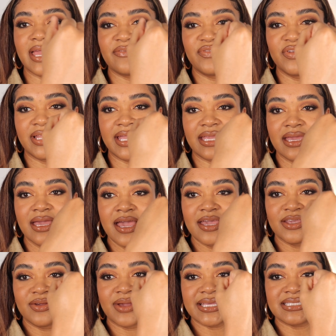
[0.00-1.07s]
I feel like
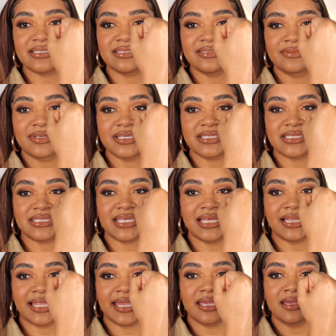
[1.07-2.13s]
you guys can see
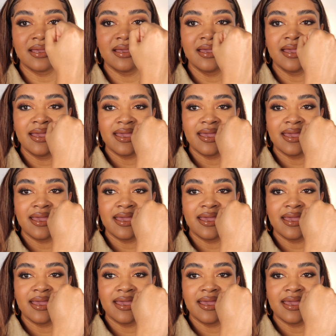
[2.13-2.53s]
like